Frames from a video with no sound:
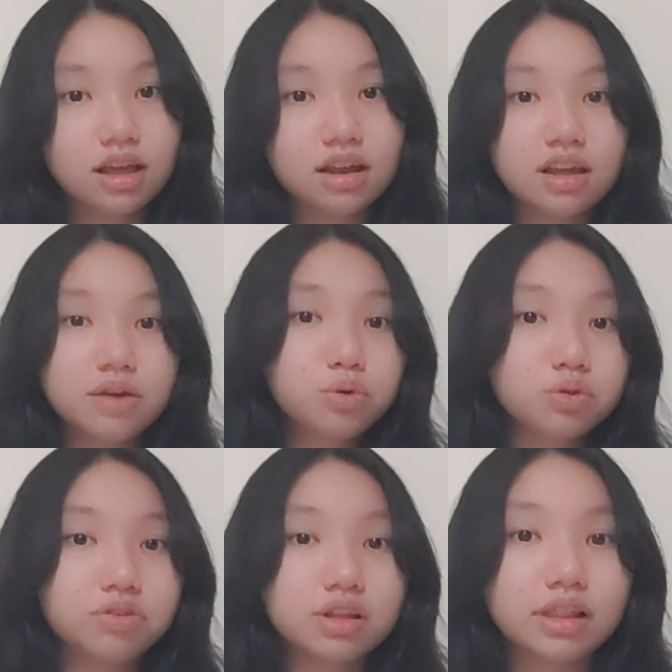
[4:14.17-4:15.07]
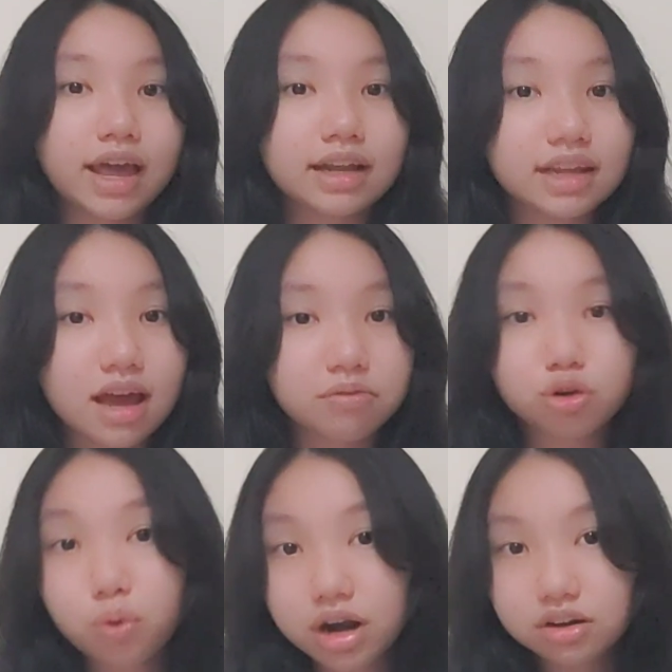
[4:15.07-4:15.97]
they would feel like they have
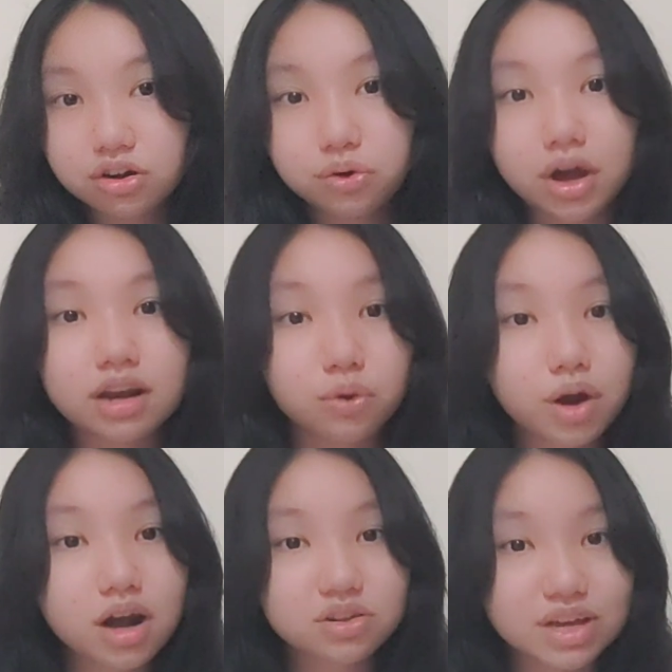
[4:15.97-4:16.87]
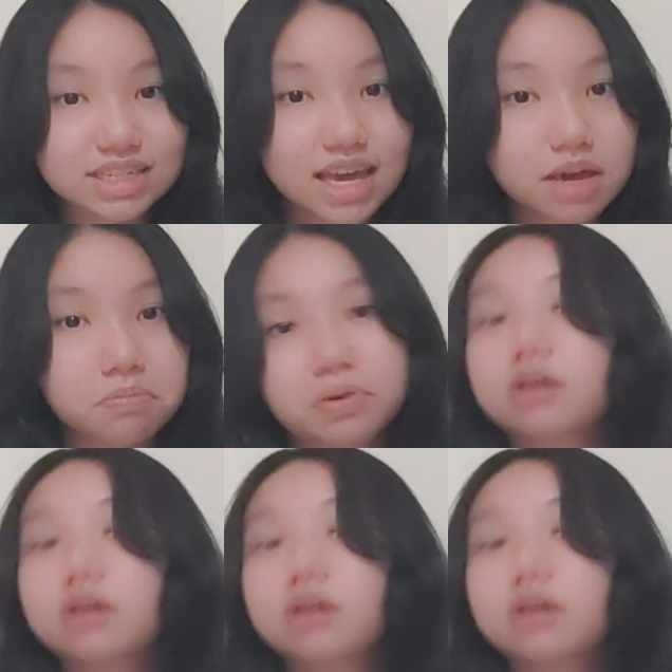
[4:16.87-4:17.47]
nowhere to go and nowhere to escape.